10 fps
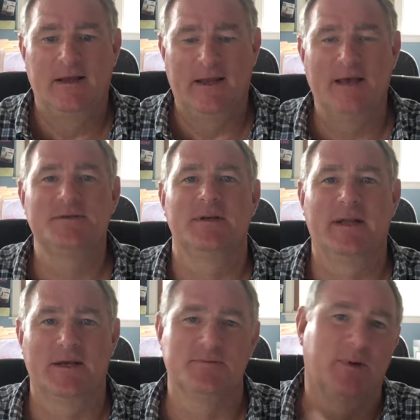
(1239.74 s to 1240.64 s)
yes, it
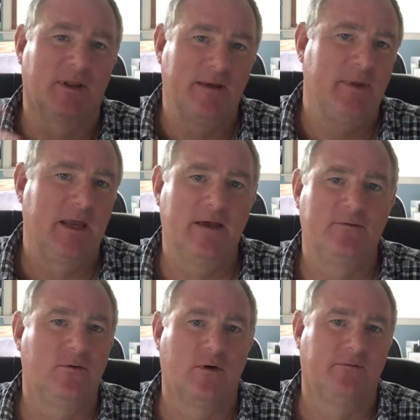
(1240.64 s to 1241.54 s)
is, but let me give
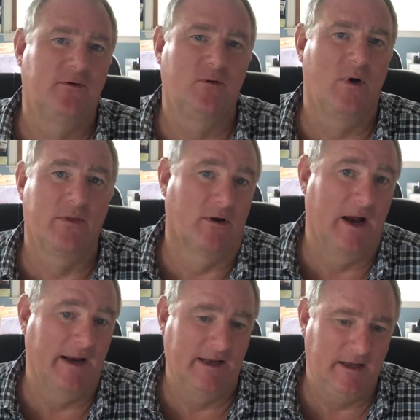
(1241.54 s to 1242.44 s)
you a few other
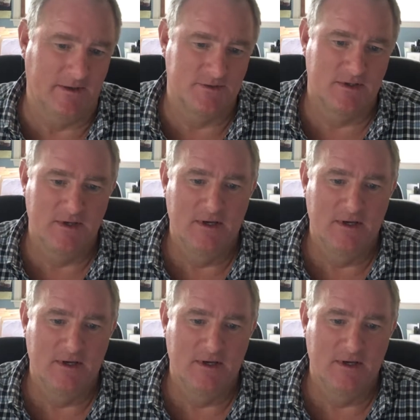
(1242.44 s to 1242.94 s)
ideas.